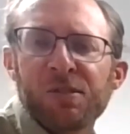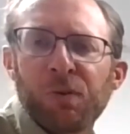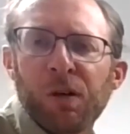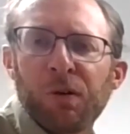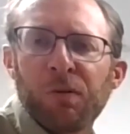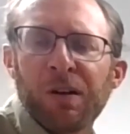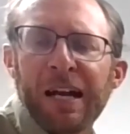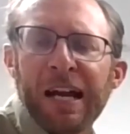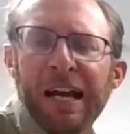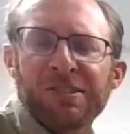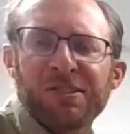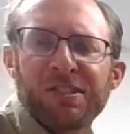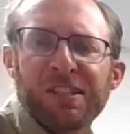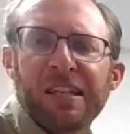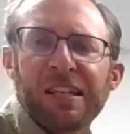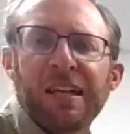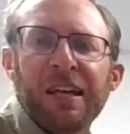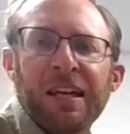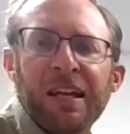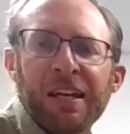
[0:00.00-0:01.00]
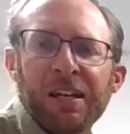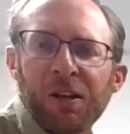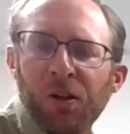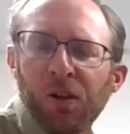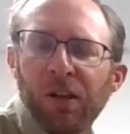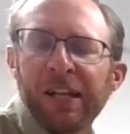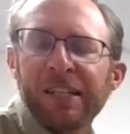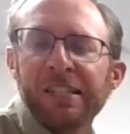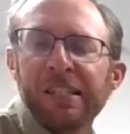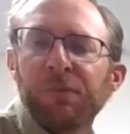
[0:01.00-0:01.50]
where we're actually
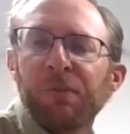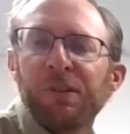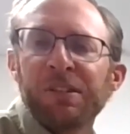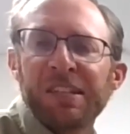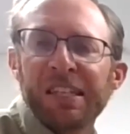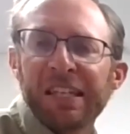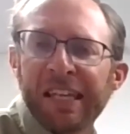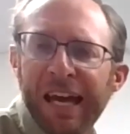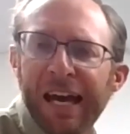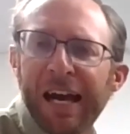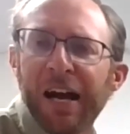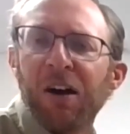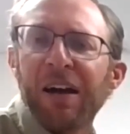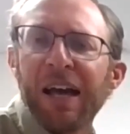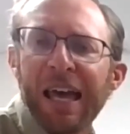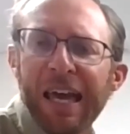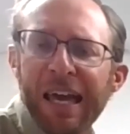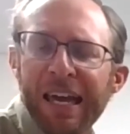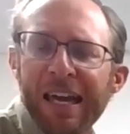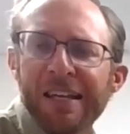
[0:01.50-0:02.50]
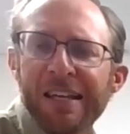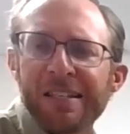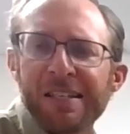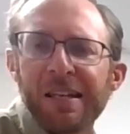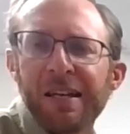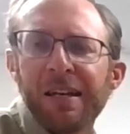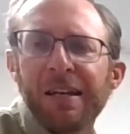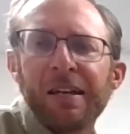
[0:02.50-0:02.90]
collecting what the cow ate,